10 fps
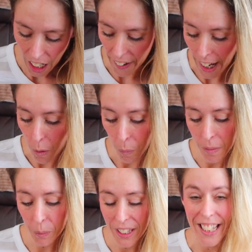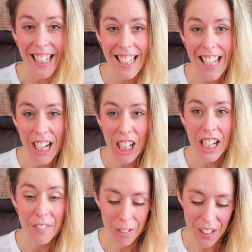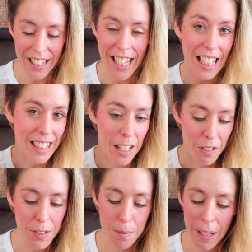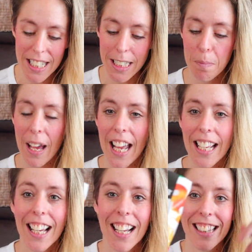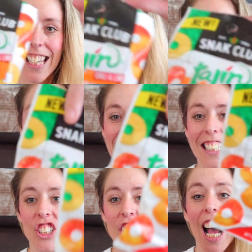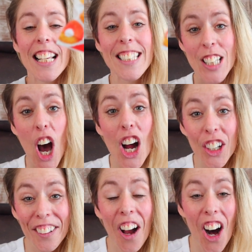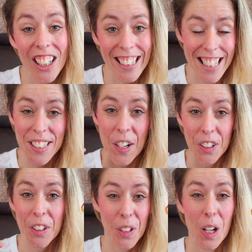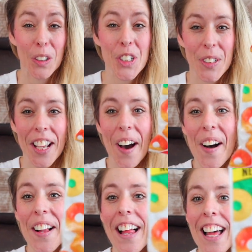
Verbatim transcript: All right, and one more thing in here for the Love of Spicy bag. These, I saw her haul these on her Dollar Tree haul.